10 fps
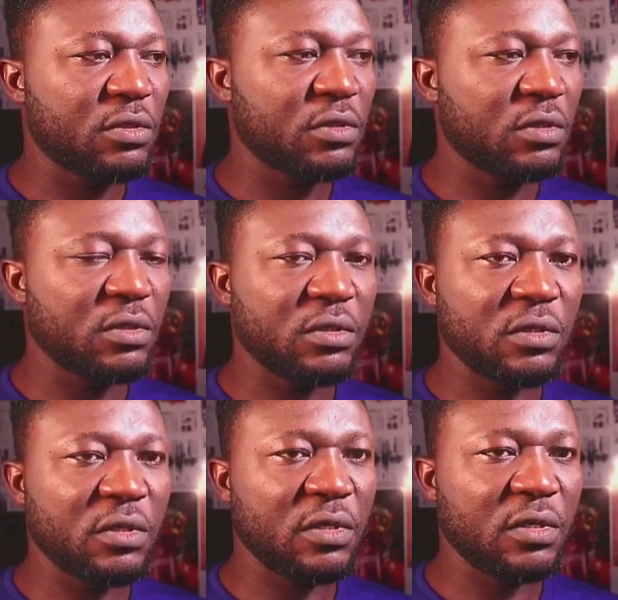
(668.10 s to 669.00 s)
This
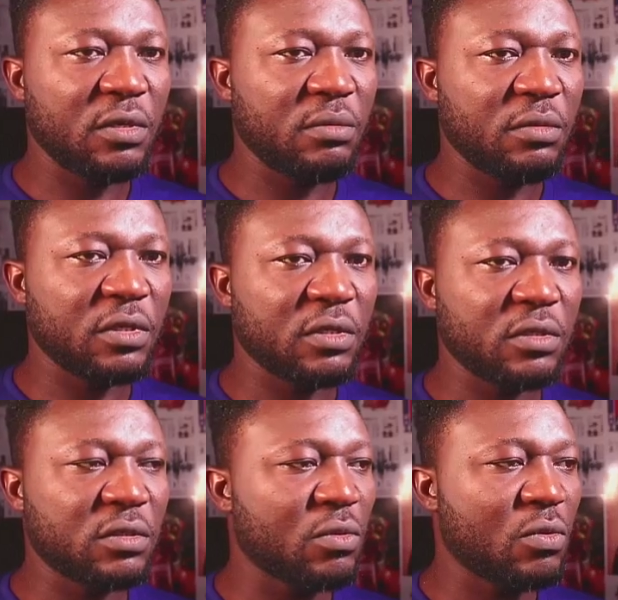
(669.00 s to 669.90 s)
here,
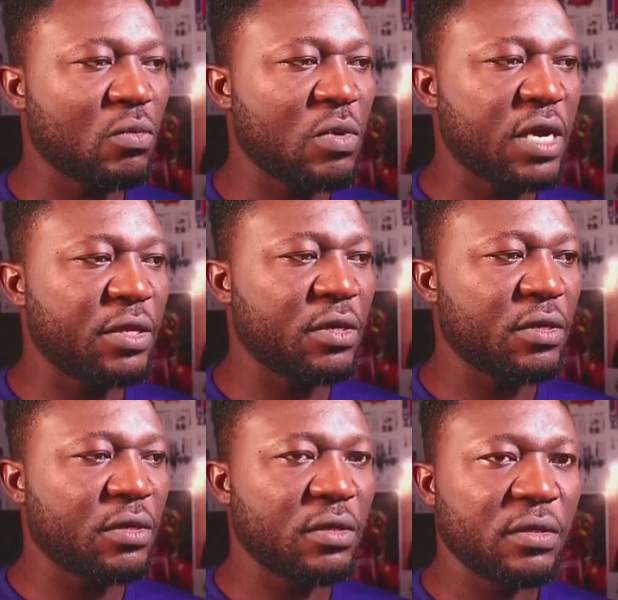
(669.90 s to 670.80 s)
this go wider,
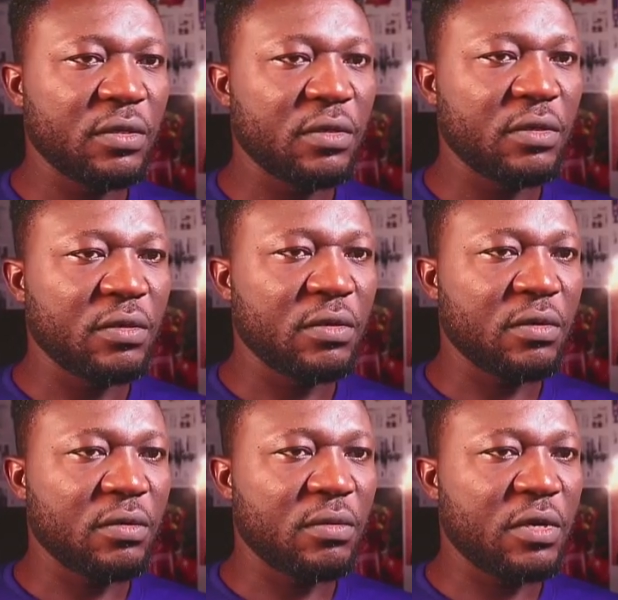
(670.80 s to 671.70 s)

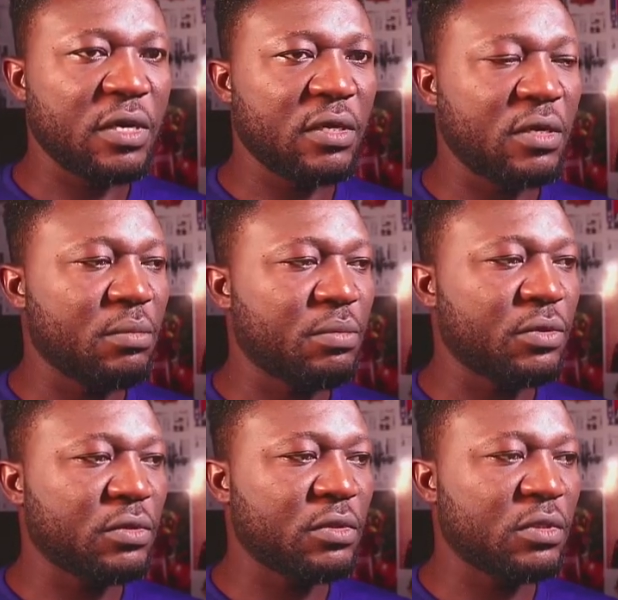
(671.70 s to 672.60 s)
right?
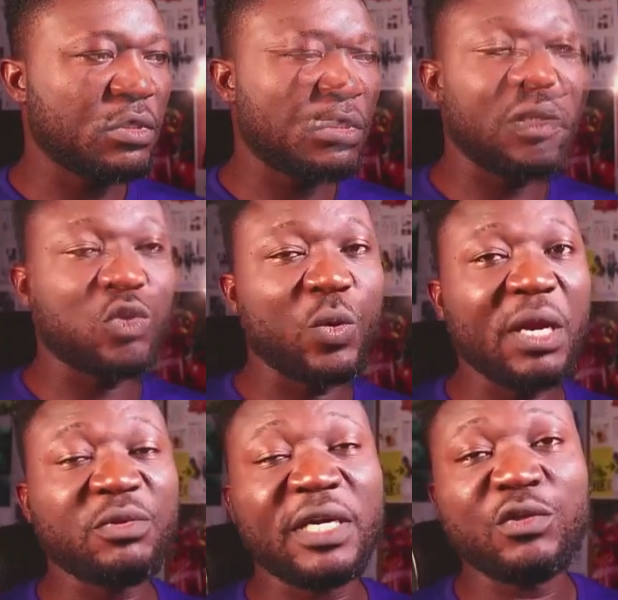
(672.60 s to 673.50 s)
So what
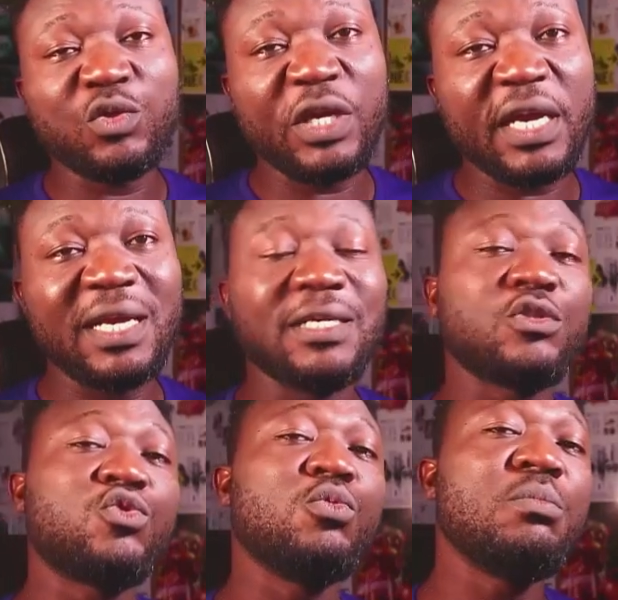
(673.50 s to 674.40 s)
I'm trying to do here is
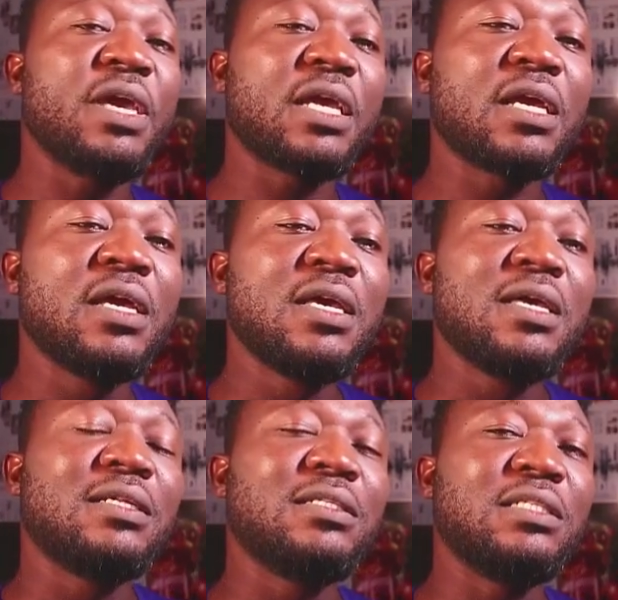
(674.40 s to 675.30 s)
to make
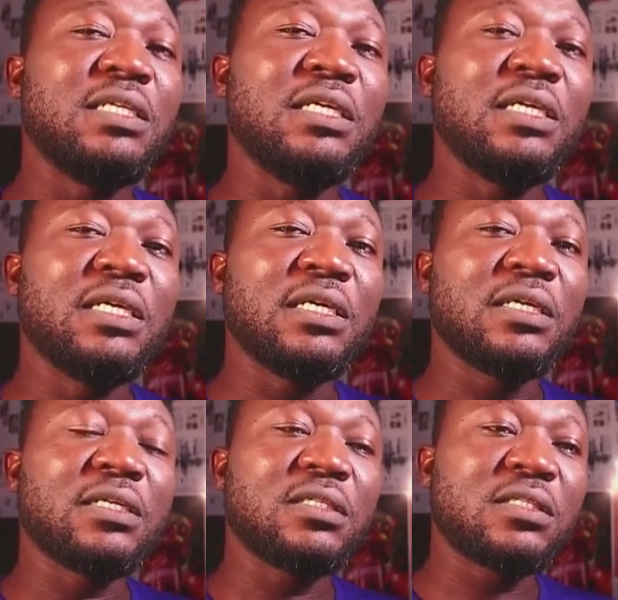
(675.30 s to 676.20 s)
the
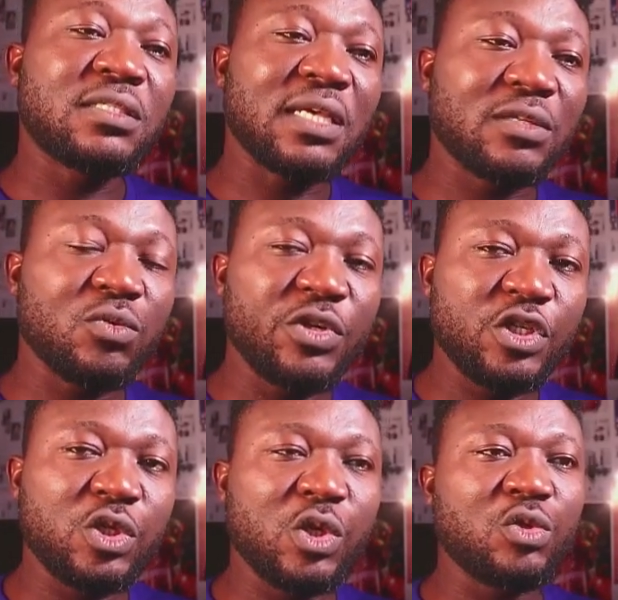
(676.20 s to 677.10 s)

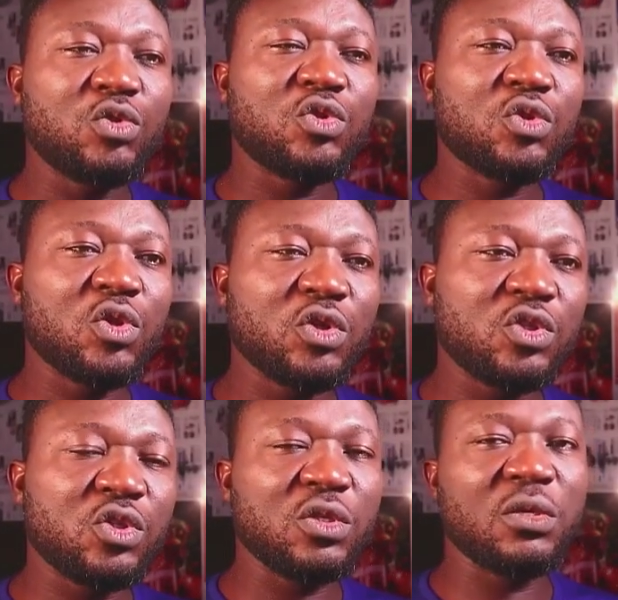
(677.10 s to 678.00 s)
saturation touch